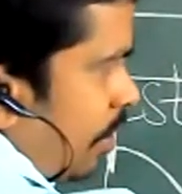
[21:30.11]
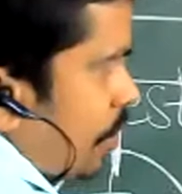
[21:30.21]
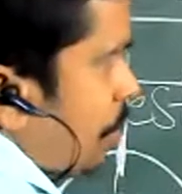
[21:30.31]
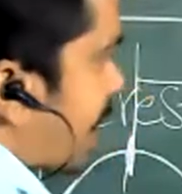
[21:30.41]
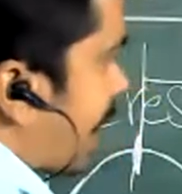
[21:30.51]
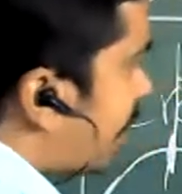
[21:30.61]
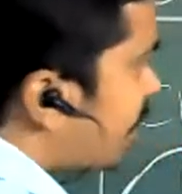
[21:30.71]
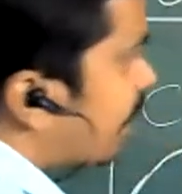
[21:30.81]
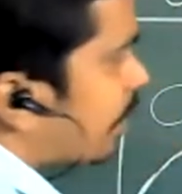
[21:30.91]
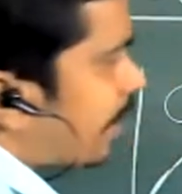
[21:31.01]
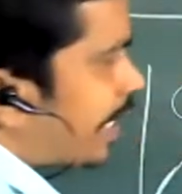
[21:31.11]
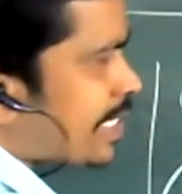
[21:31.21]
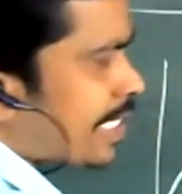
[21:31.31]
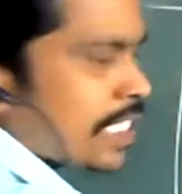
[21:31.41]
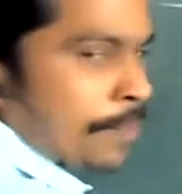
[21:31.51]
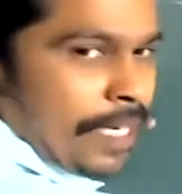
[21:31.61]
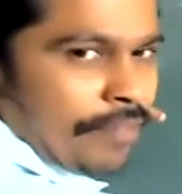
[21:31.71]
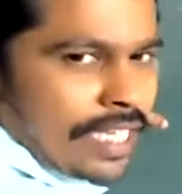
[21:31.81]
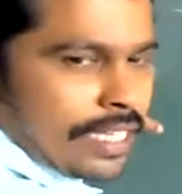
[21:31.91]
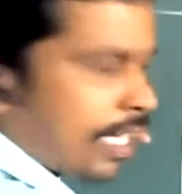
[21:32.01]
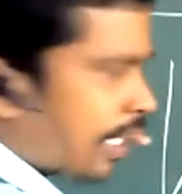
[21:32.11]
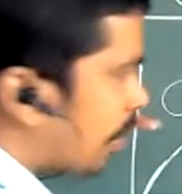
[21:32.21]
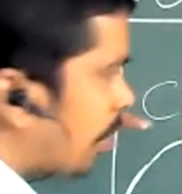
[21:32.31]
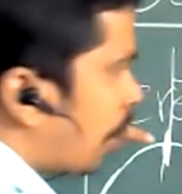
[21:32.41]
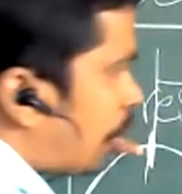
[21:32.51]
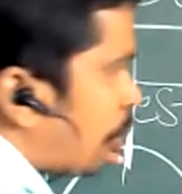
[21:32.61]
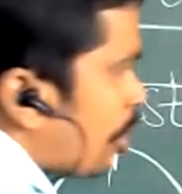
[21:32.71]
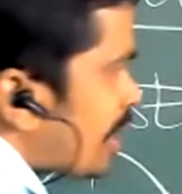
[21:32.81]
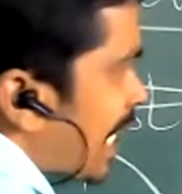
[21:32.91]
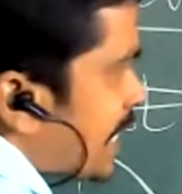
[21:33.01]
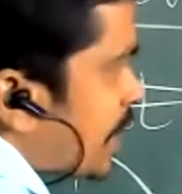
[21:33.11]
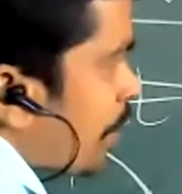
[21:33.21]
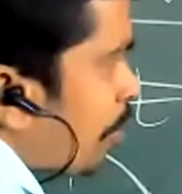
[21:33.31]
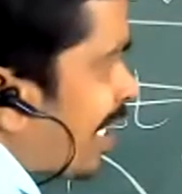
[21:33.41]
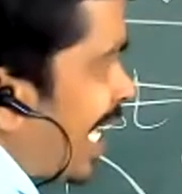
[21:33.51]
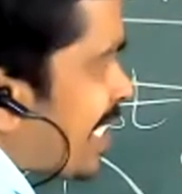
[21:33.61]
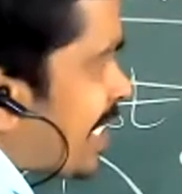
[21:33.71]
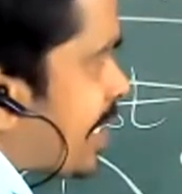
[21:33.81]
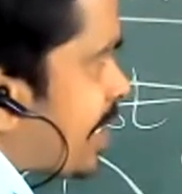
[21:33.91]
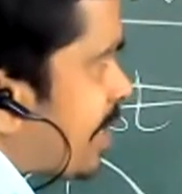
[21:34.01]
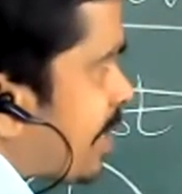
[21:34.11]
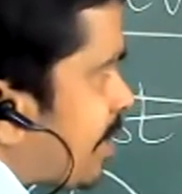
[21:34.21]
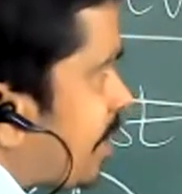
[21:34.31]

So once again, the distance between the two successive crests